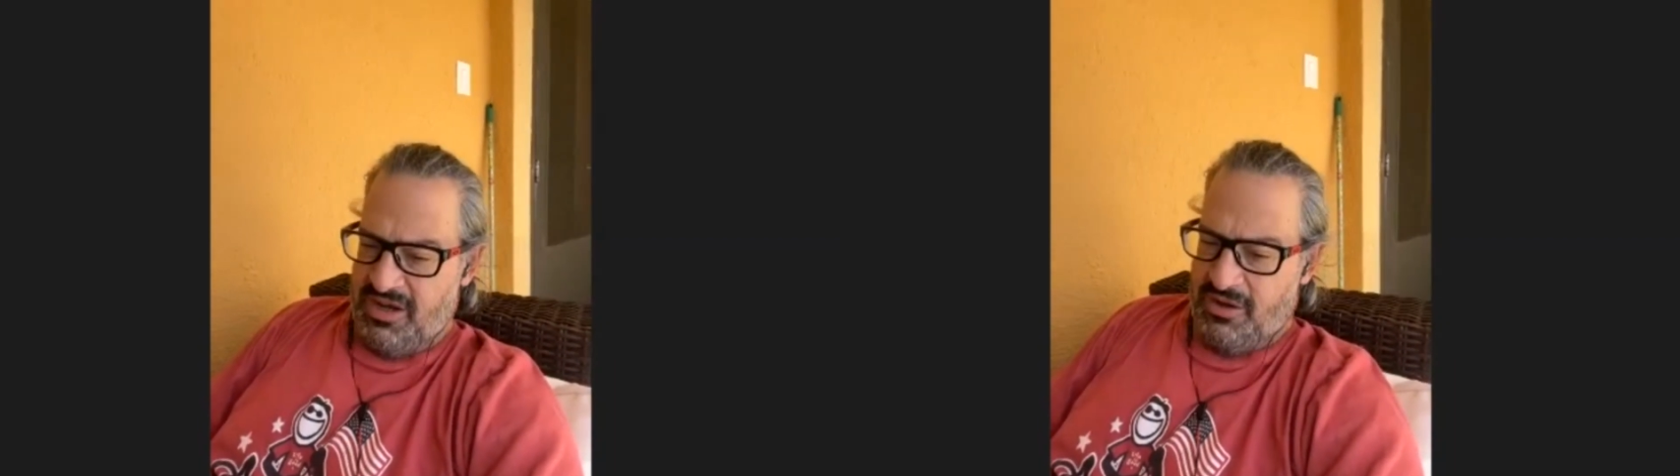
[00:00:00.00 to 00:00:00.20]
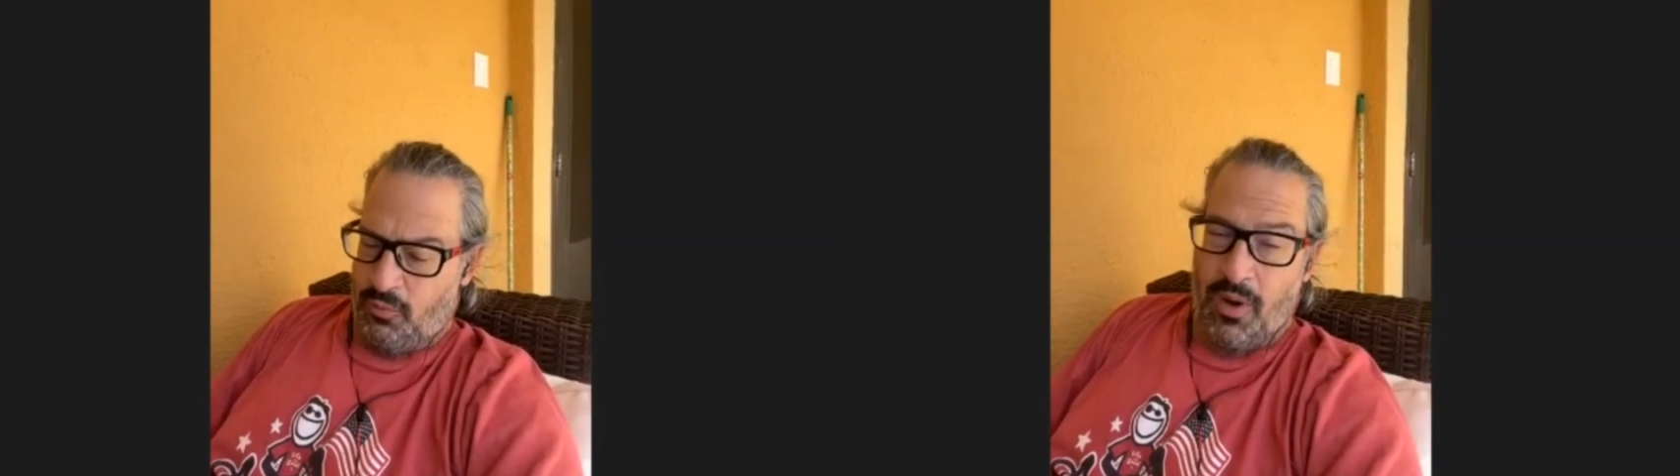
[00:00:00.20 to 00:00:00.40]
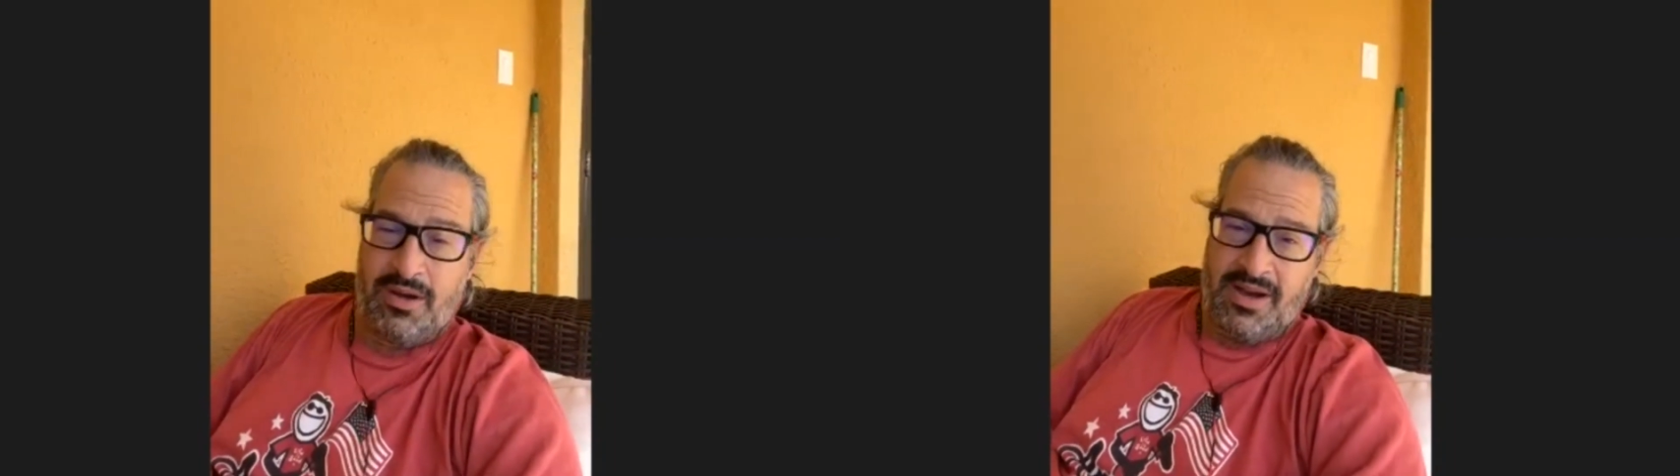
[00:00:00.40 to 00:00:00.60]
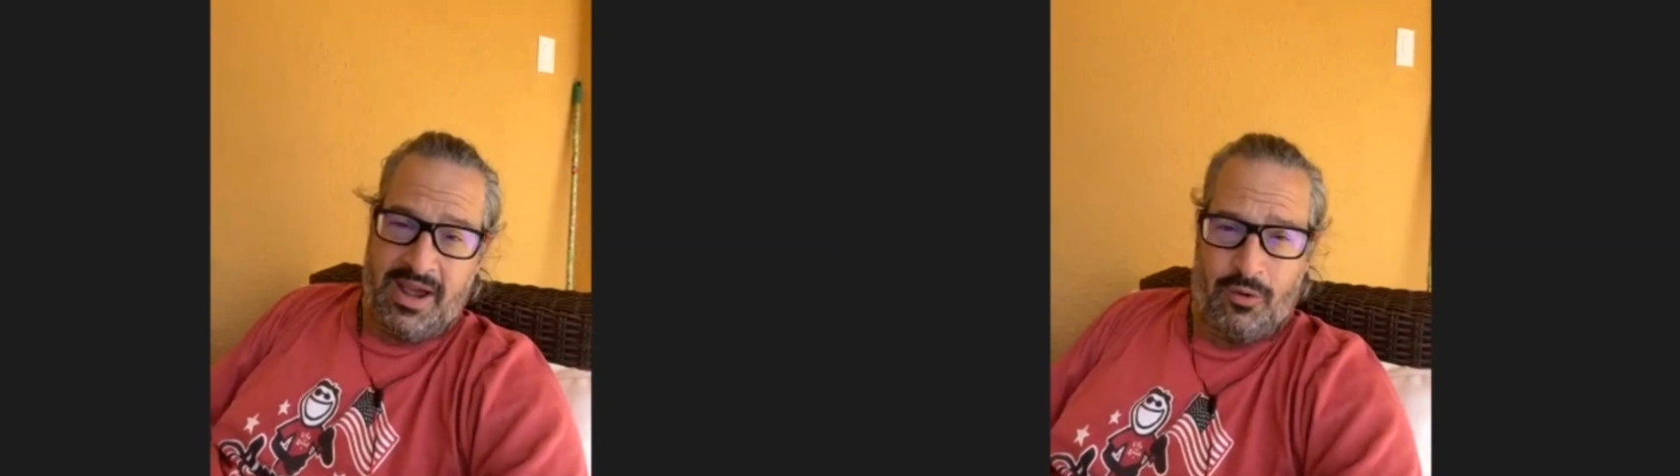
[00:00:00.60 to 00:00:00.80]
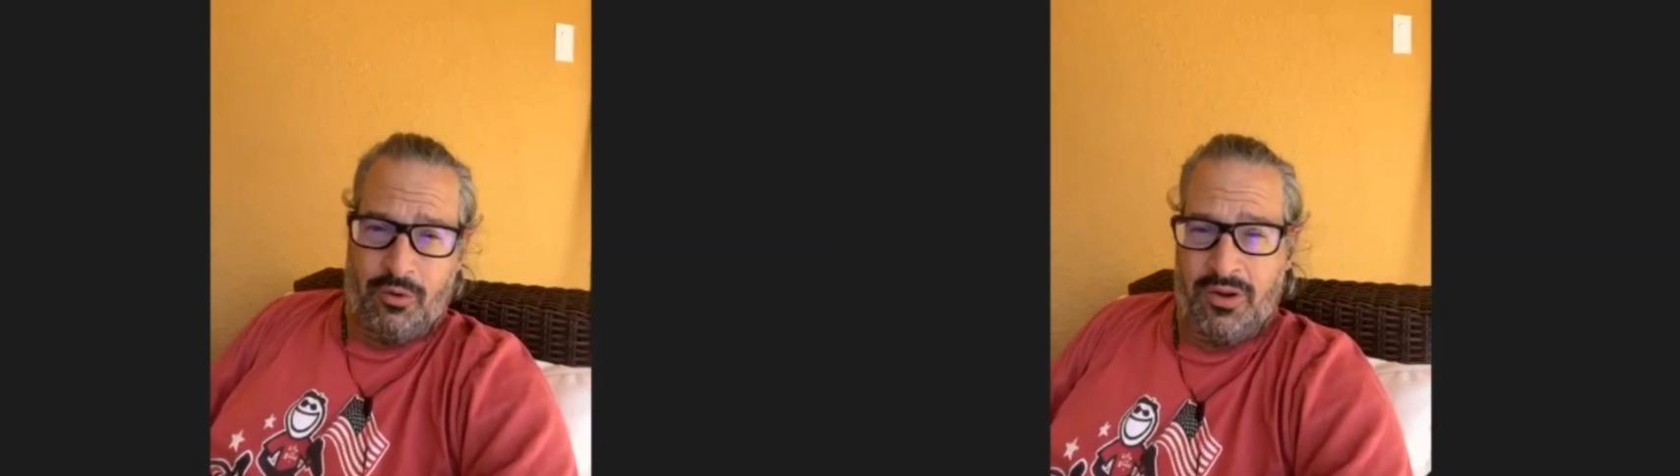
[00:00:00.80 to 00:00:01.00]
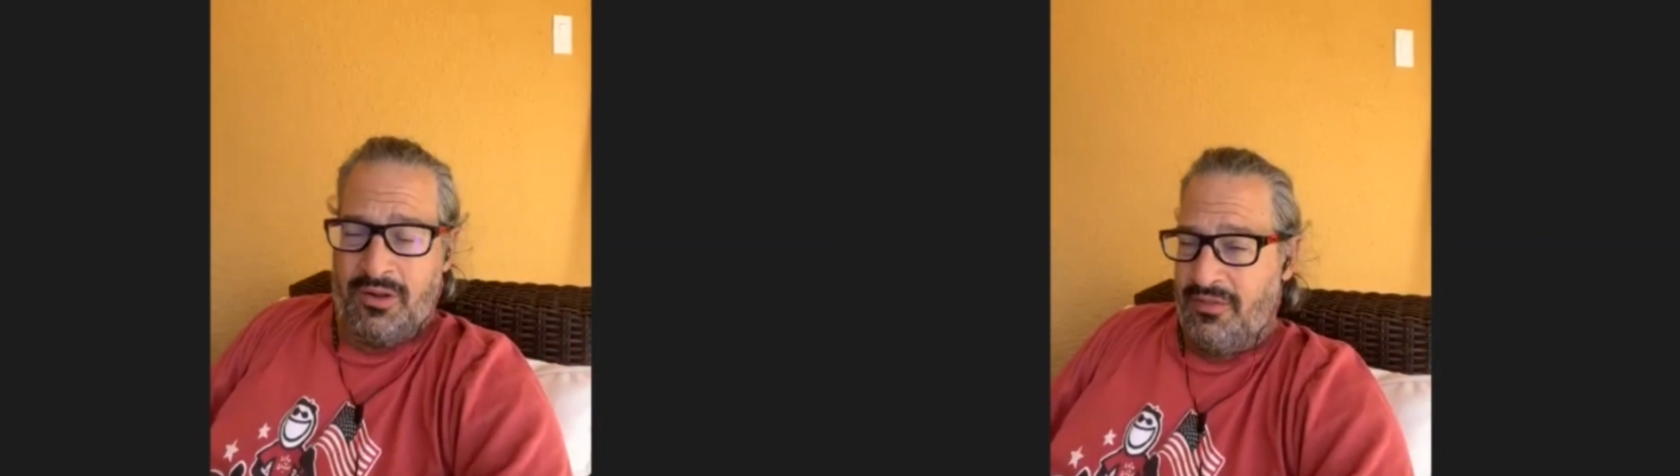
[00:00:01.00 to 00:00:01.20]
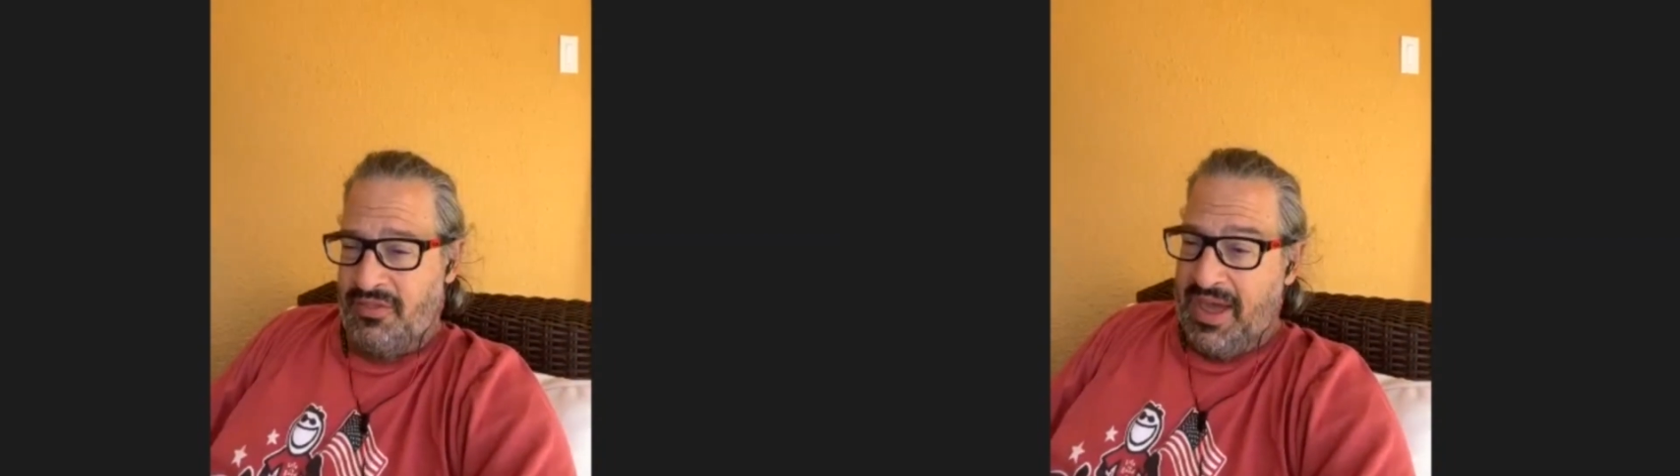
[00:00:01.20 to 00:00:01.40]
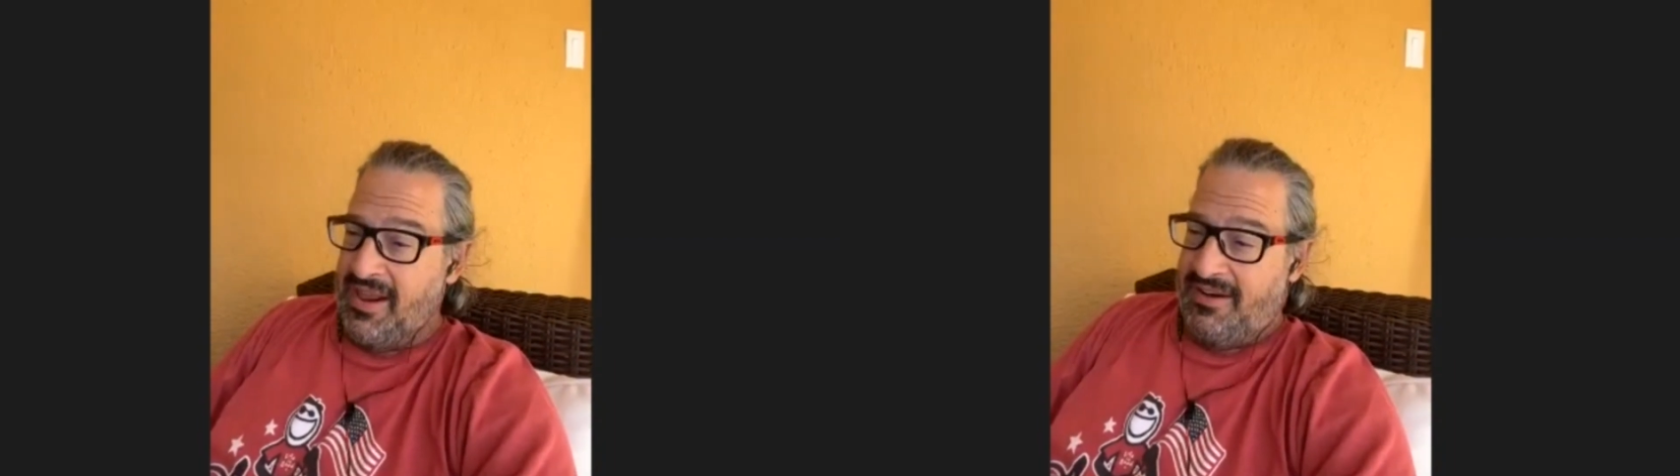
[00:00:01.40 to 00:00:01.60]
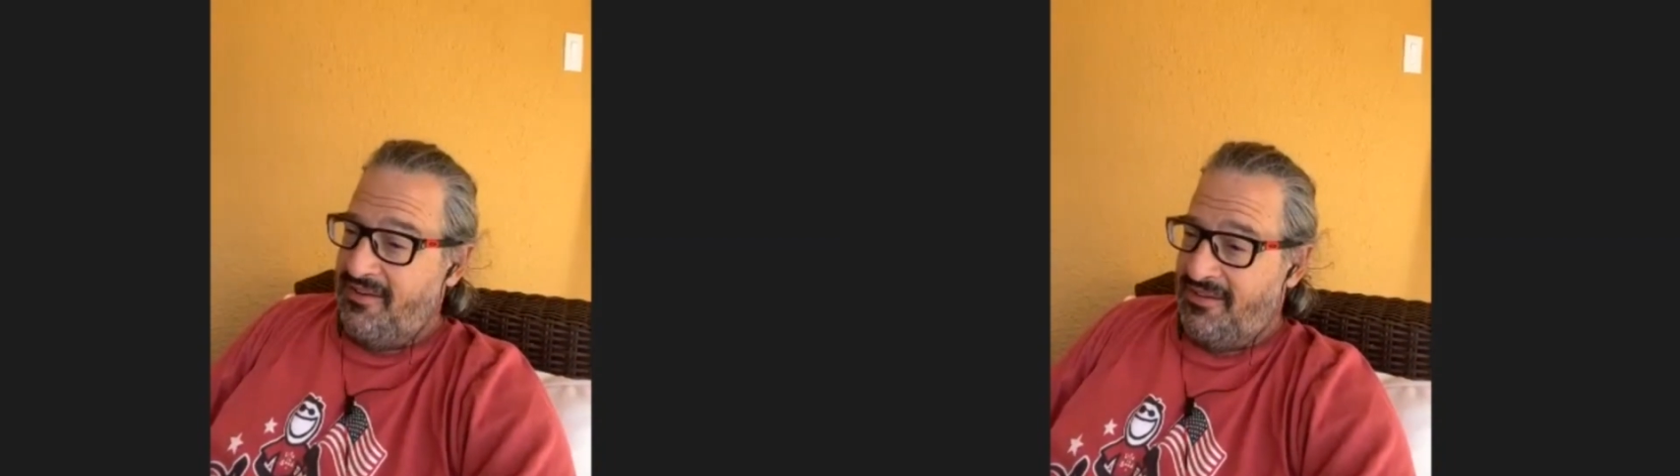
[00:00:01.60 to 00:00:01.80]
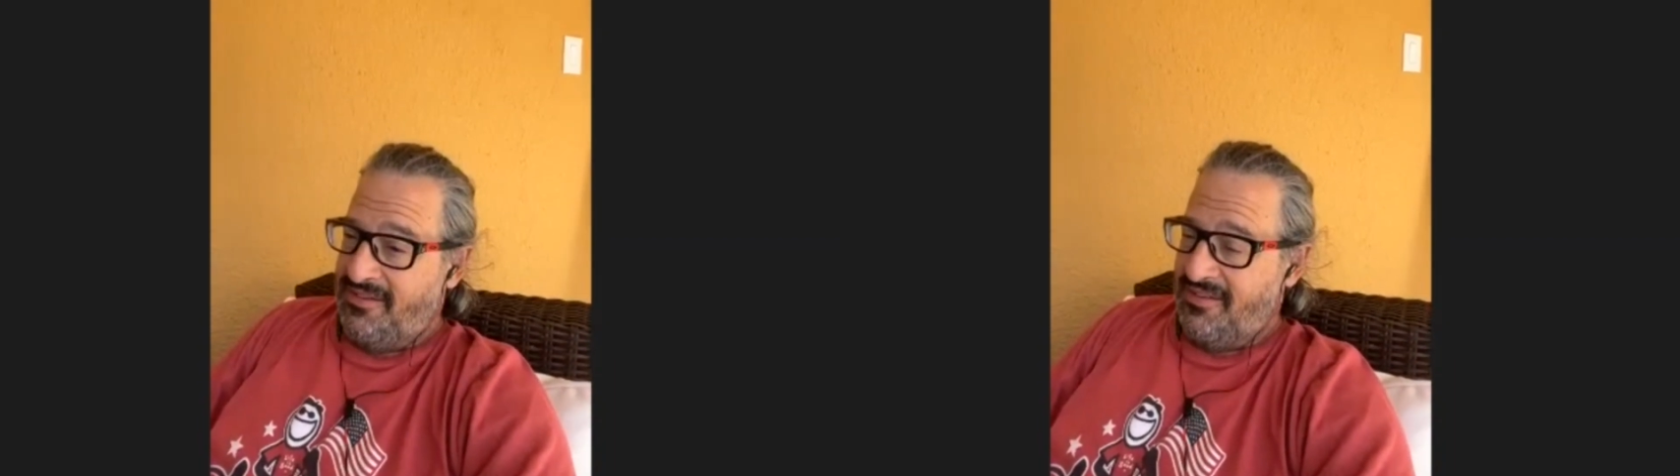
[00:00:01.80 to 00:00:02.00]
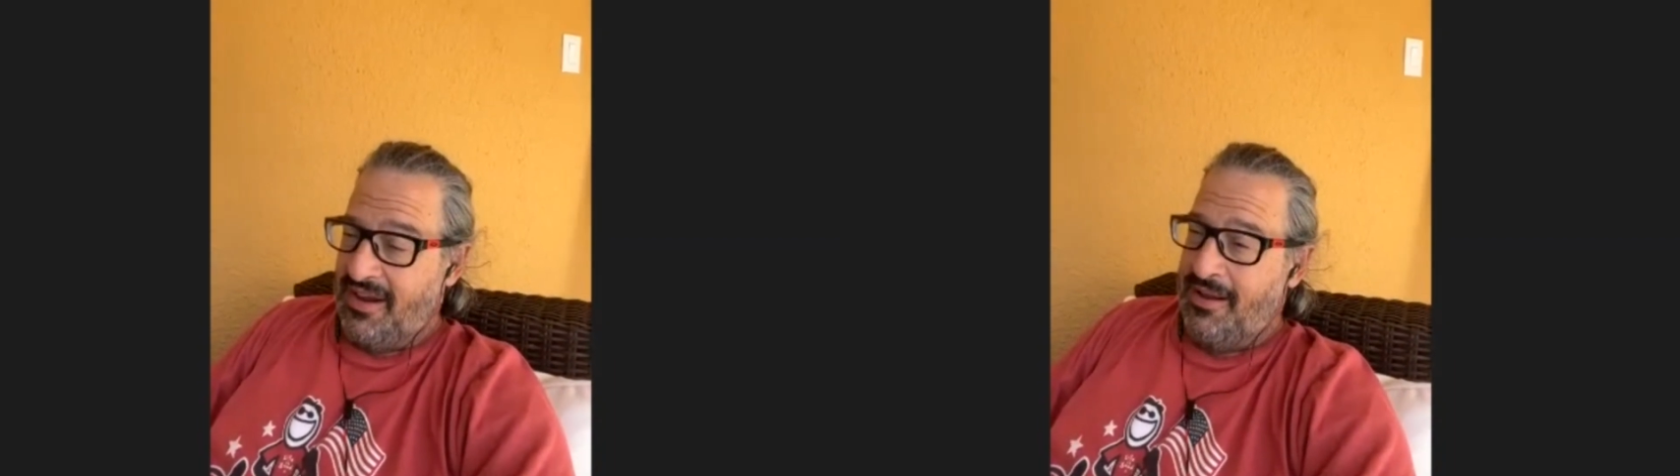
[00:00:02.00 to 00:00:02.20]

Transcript: And right now, that is uh,